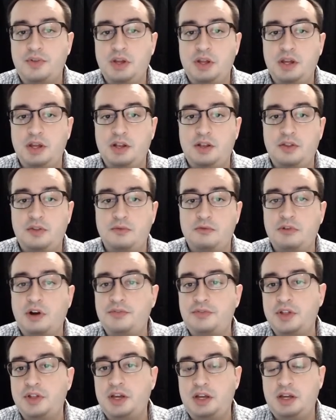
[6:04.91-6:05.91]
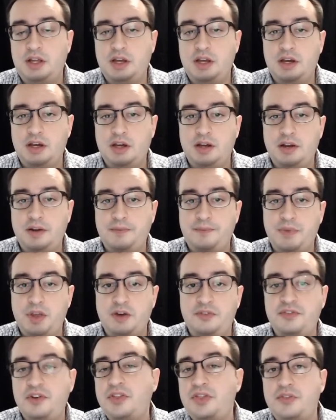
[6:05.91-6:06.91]
it's roughly
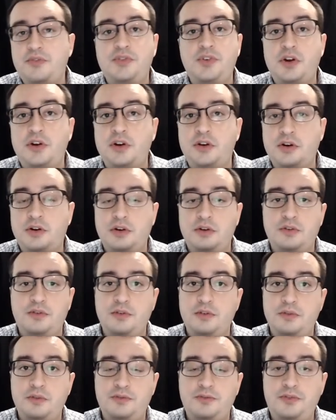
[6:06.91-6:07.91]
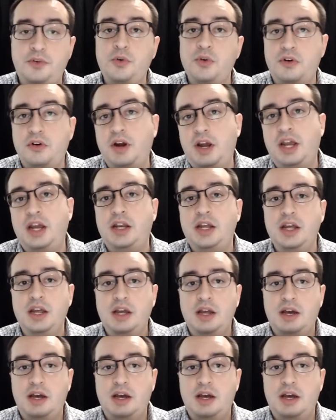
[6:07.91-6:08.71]
a fifth of your full grade